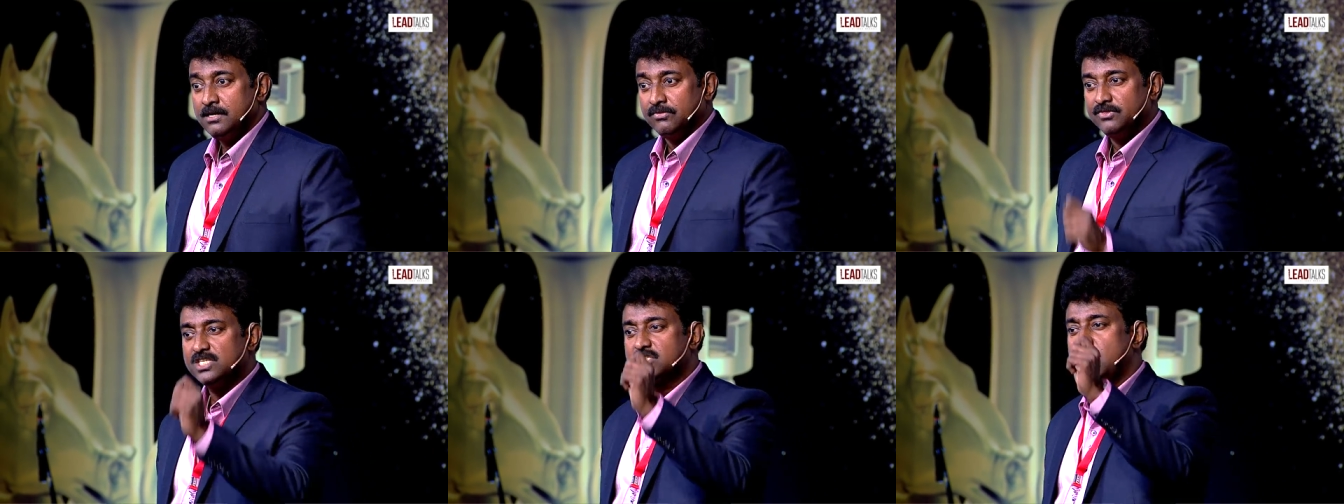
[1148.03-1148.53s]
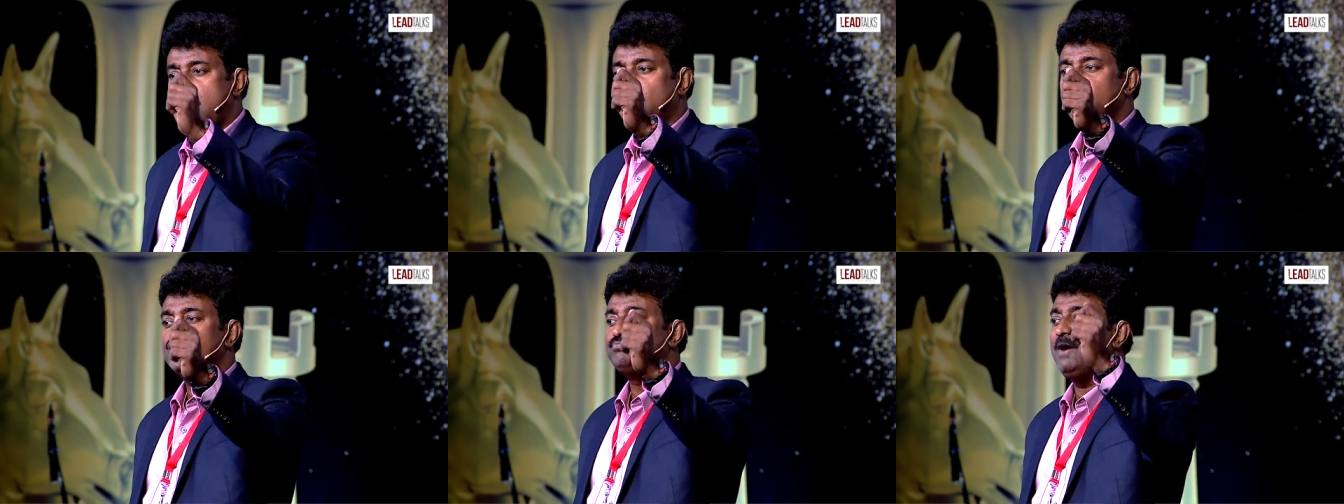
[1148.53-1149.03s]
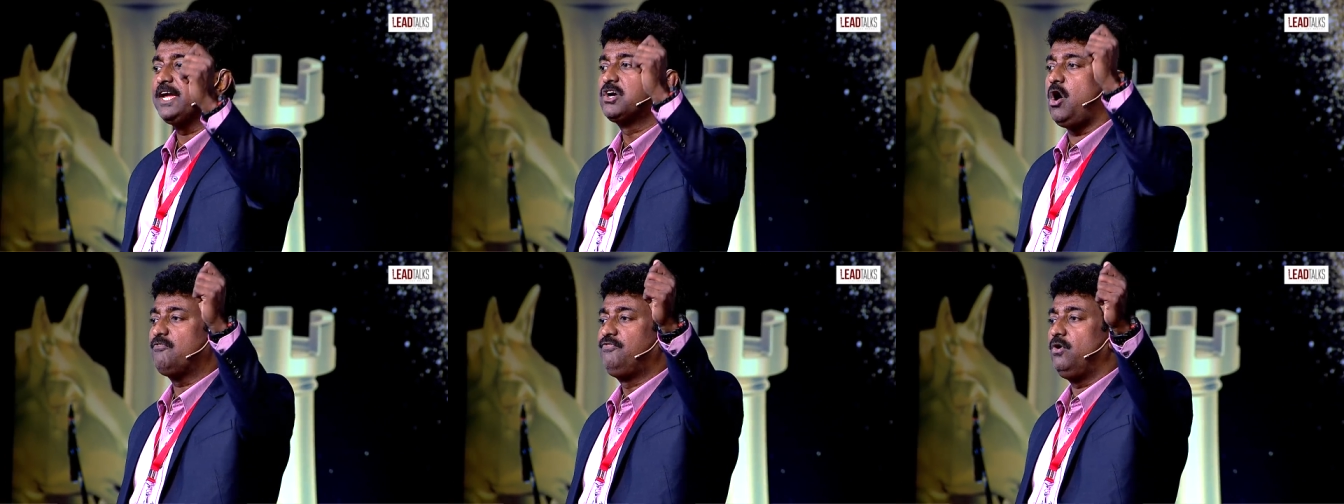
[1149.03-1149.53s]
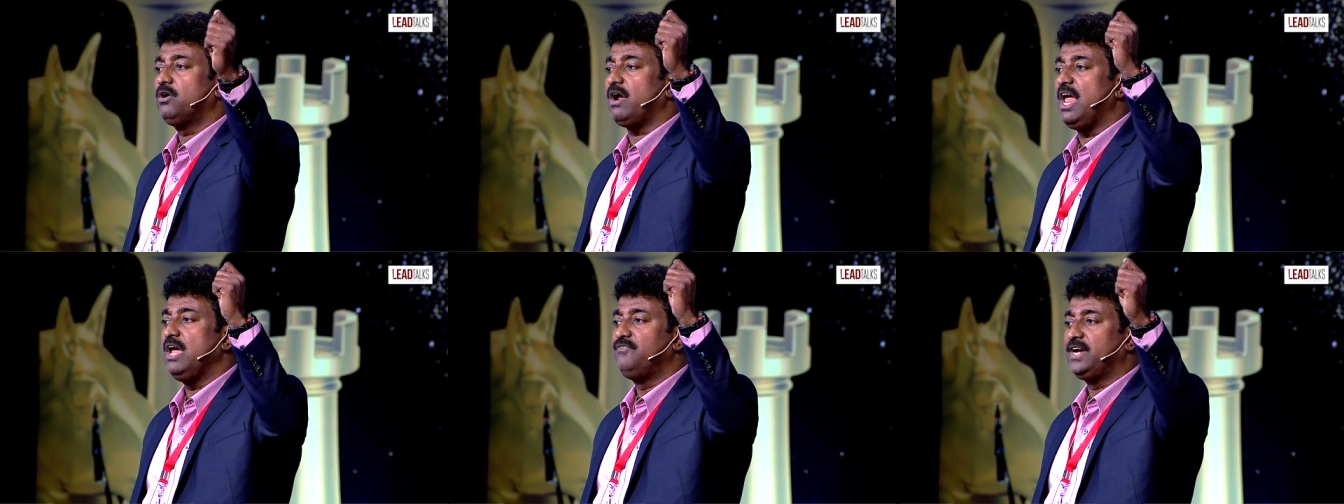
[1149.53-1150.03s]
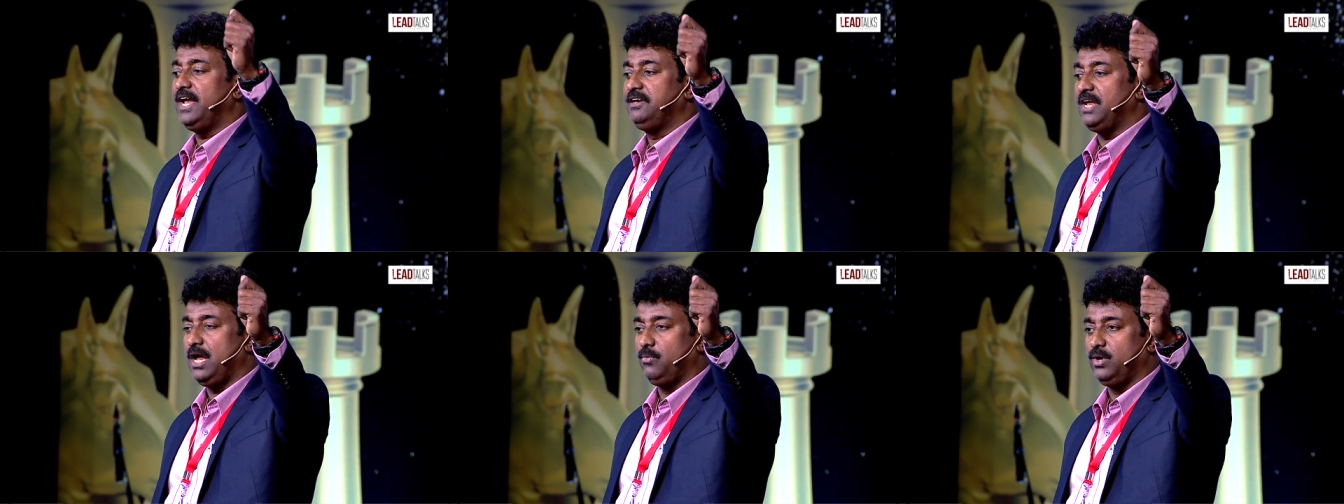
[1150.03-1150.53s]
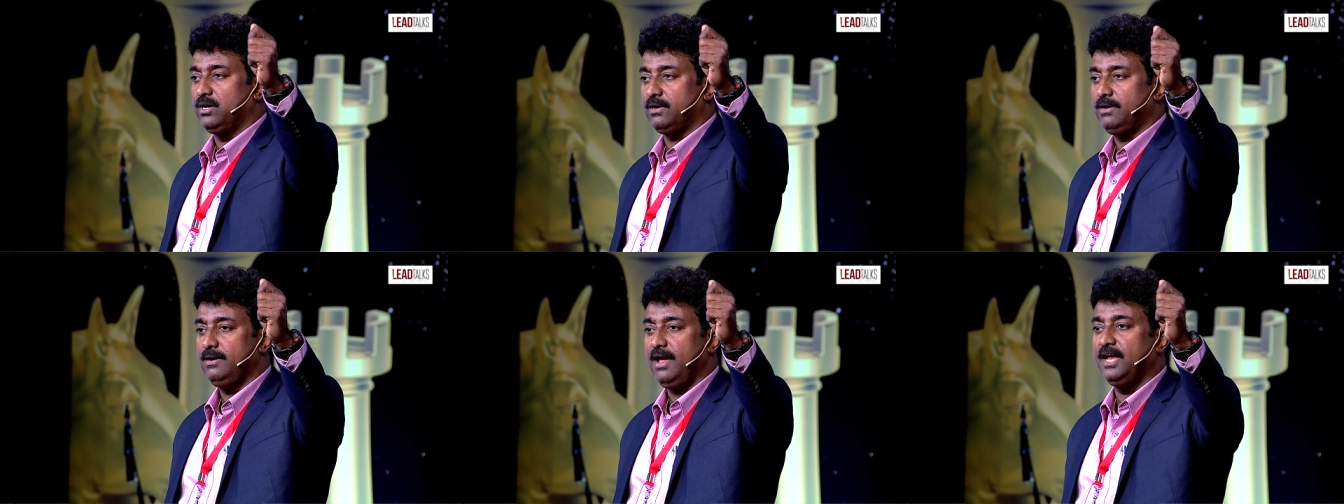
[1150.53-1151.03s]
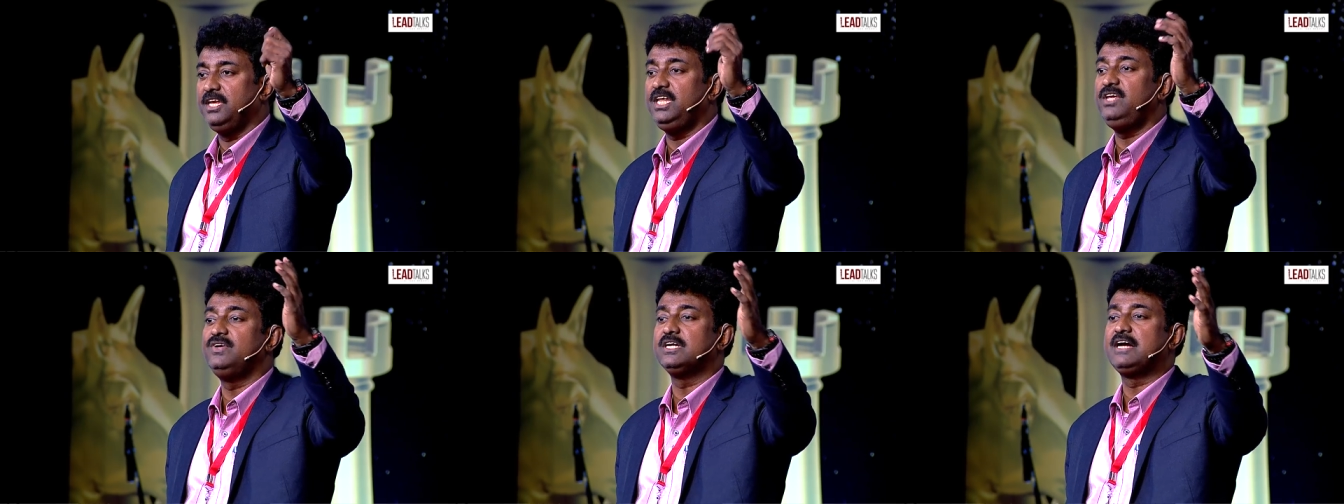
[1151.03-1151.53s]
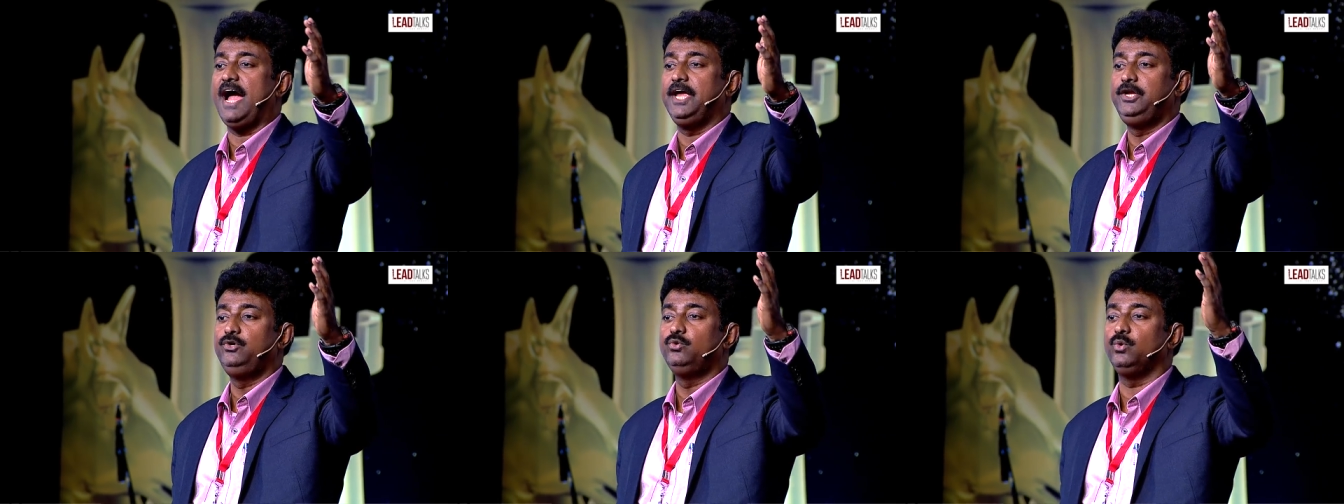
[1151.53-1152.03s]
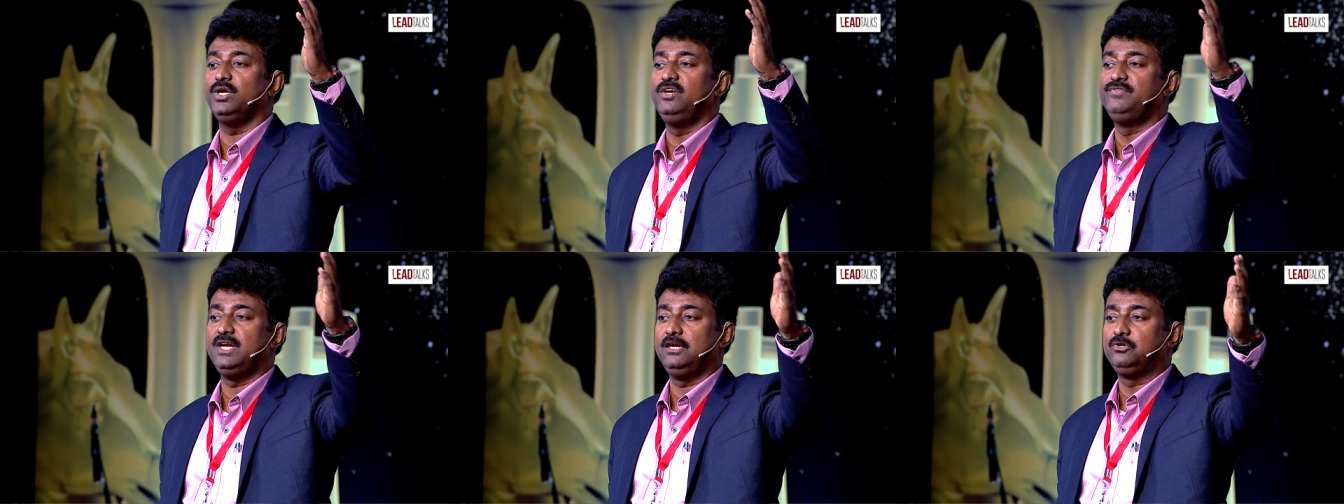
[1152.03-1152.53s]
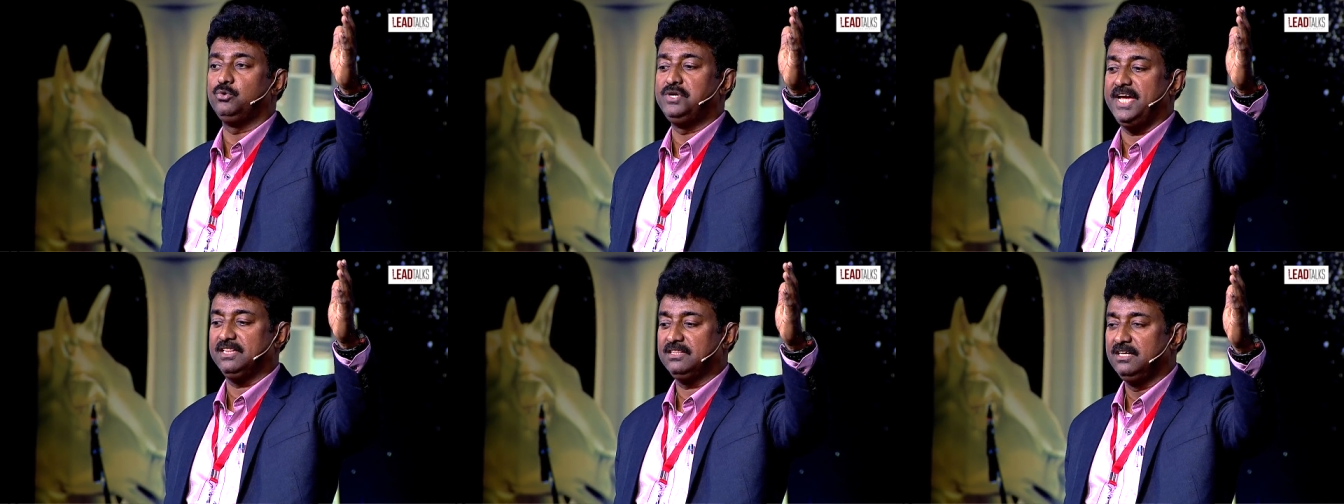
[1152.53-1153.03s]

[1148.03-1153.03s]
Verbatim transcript: this God is my God forever and ever, and He will guide you even unto death.